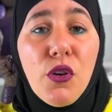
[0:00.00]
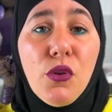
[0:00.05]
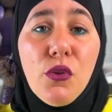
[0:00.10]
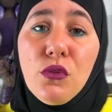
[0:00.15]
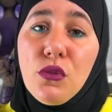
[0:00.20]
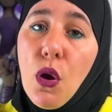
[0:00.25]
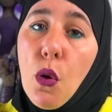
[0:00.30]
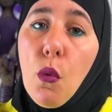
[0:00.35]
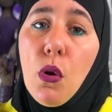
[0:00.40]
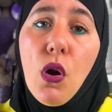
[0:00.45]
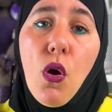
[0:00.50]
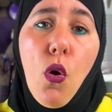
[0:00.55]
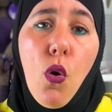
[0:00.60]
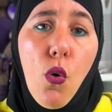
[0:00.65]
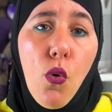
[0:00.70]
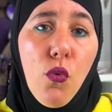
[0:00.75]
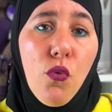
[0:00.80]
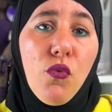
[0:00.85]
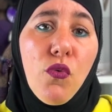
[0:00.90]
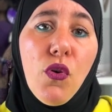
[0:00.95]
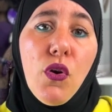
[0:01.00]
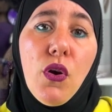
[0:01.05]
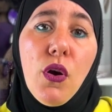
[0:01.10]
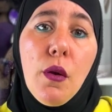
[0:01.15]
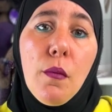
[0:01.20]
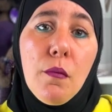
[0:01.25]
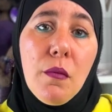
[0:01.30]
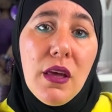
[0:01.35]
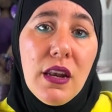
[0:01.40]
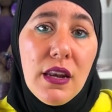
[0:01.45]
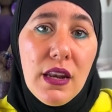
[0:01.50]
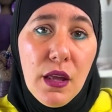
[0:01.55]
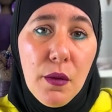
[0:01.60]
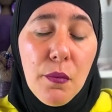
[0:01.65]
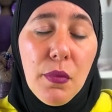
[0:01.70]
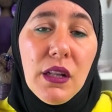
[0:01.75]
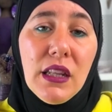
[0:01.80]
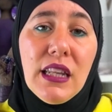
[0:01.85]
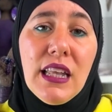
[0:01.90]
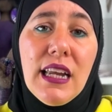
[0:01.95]
you don't want to over
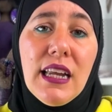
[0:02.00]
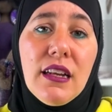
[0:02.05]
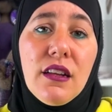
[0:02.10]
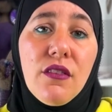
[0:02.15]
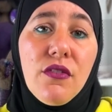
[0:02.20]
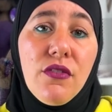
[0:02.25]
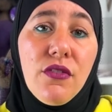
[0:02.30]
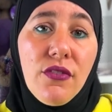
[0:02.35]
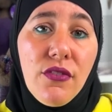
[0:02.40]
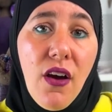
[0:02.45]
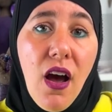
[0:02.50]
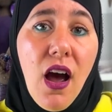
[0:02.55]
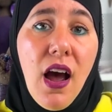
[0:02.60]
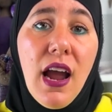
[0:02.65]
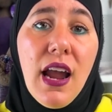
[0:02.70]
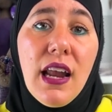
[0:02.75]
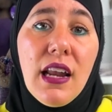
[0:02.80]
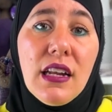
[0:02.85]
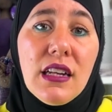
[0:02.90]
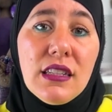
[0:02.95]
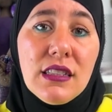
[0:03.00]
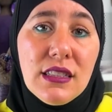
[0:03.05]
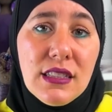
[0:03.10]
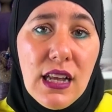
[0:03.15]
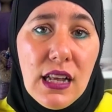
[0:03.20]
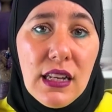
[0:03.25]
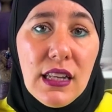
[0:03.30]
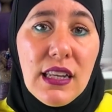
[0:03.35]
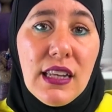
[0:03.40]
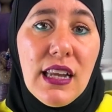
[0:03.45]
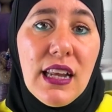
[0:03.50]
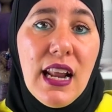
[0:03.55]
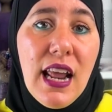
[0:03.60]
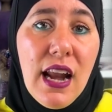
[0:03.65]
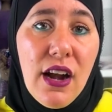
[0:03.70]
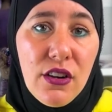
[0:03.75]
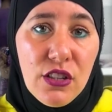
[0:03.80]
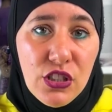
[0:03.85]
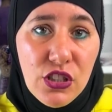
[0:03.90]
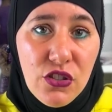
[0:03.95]
manipulate fine, delicate
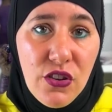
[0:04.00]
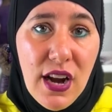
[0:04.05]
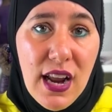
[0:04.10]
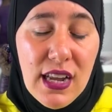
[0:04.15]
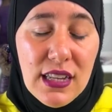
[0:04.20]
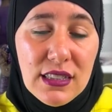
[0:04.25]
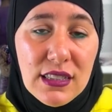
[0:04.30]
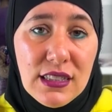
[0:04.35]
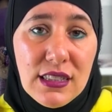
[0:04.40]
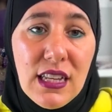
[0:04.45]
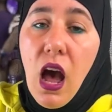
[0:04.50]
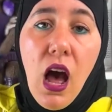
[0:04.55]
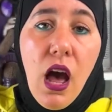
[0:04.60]
hair strands.